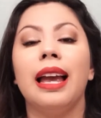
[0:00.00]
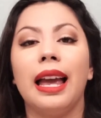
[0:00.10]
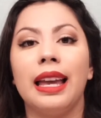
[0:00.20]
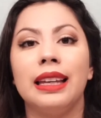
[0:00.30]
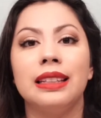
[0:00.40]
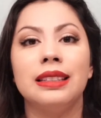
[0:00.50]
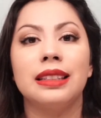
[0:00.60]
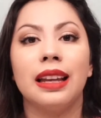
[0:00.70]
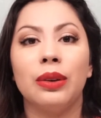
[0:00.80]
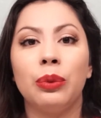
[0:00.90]
and
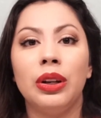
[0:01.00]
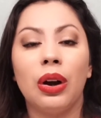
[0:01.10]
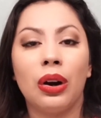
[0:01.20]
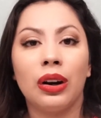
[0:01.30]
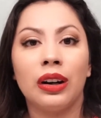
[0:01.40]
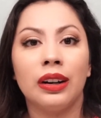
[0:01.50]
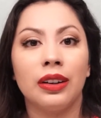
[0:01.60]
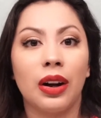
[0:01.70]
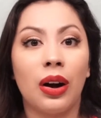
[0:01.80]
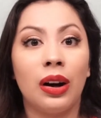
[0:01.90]
we are
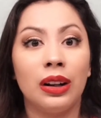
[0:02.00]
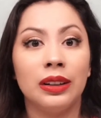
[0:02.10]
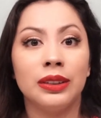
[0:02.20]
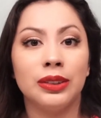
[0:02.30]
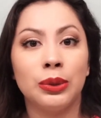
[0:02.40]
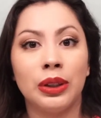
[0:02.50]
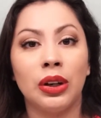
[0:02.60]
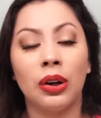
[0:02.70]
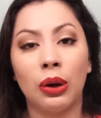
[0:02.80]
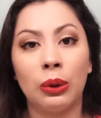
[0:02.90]
all doing
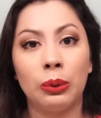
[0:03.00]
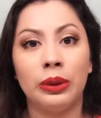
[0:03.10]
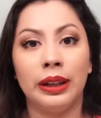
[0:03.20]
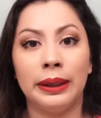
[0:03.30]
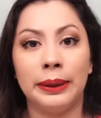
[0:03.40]
our own